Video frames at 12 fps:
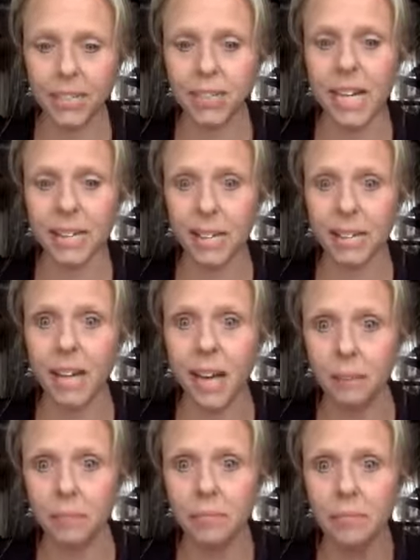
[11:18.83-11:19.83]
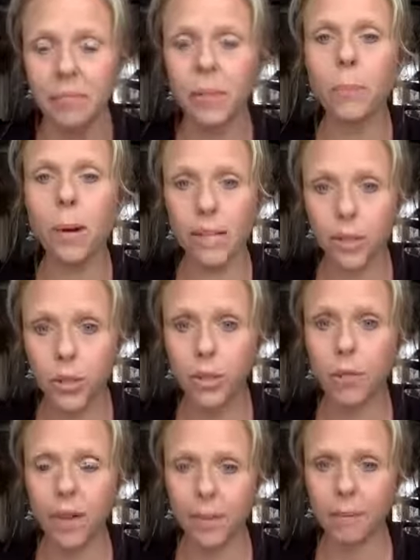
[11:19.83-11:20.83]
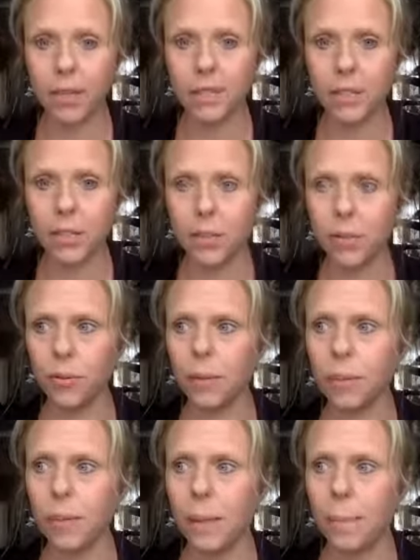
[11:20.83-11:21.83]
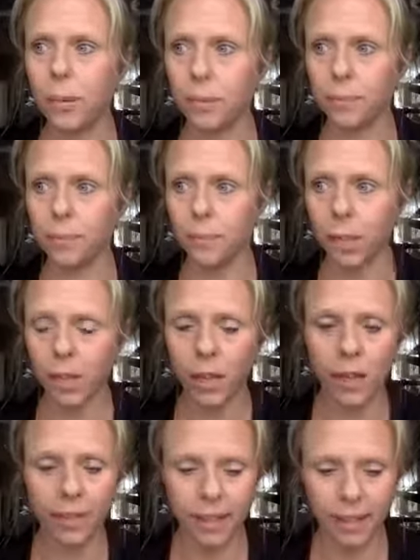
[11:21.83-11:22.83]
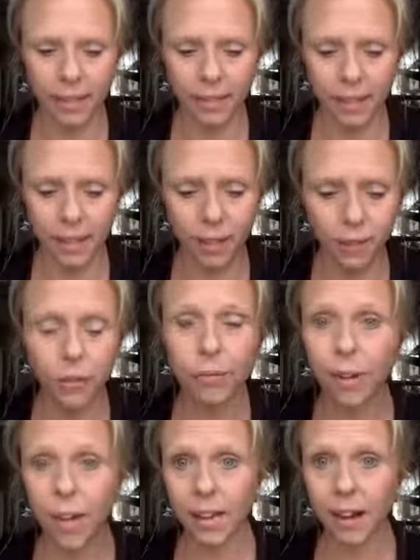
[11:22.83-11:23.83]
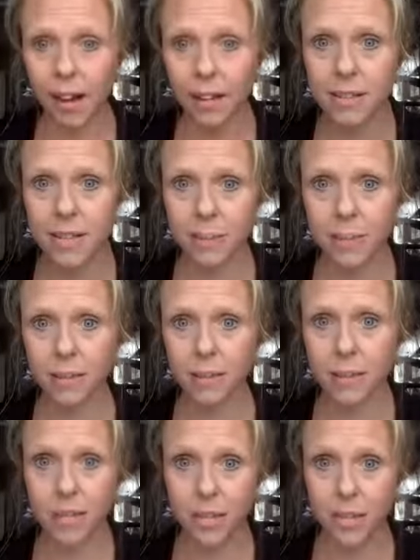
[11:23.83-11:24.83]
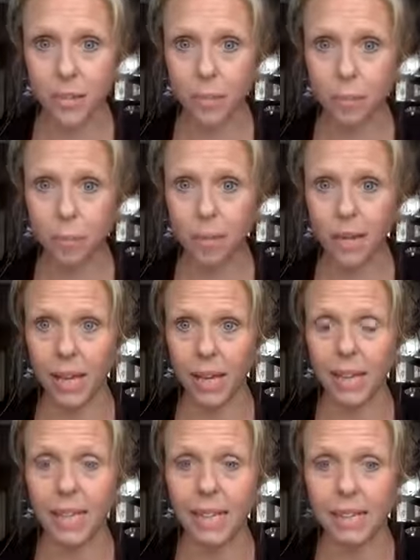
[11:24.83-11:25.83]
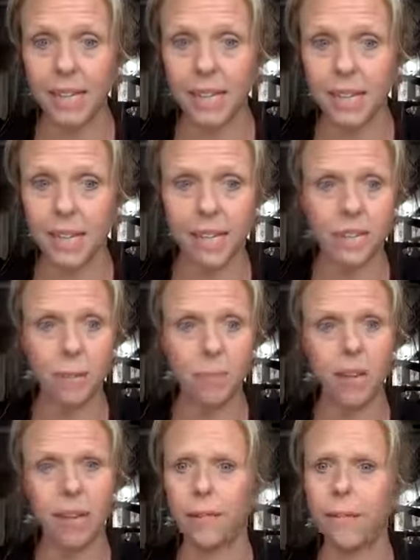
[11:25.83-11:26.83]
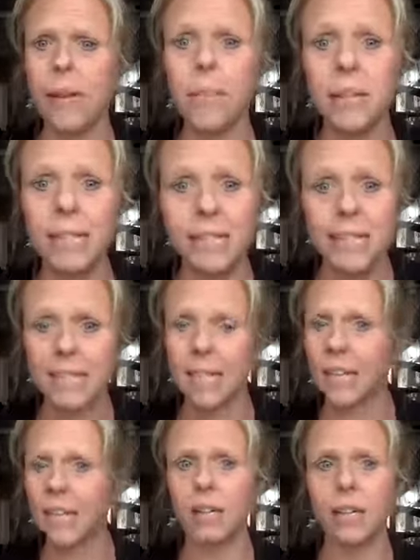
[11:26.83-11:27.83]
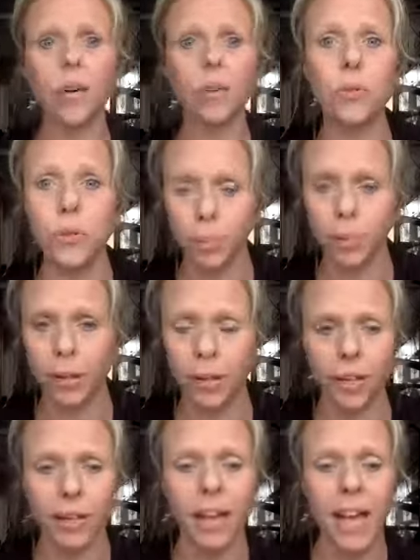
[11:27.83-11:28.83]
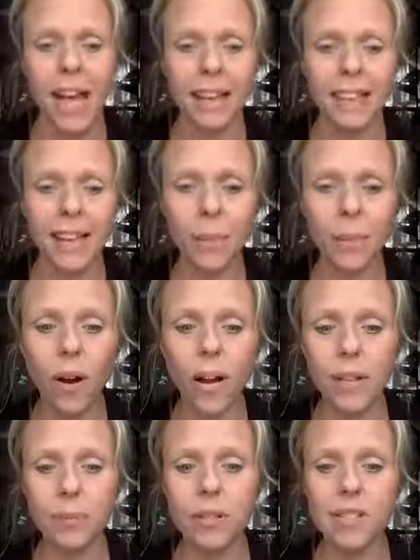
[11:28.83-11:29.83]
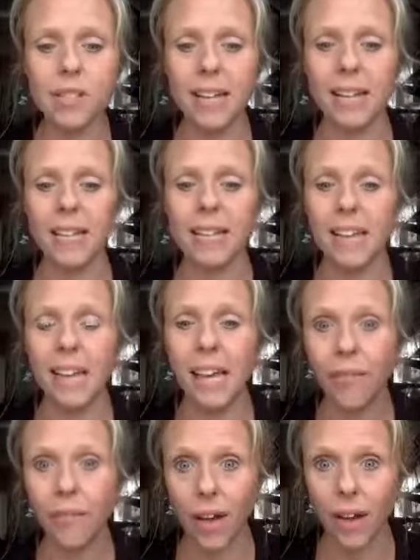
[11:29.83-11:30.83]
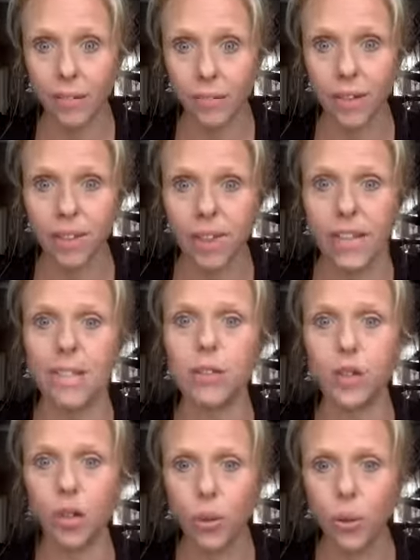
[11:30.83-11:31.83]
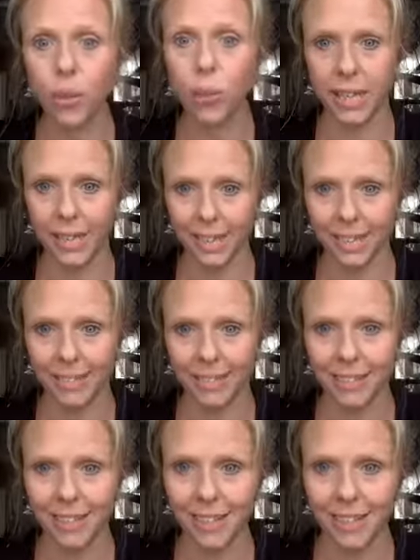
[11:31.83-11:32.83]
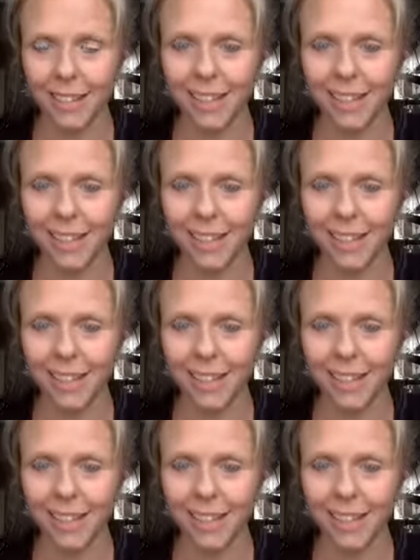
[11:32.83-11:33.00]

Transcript: it does take that time, but I do recommend to people that if you really are stepping into being a leader, into being a feminine leader and an entrepreneur, then what I would say is give everything two years.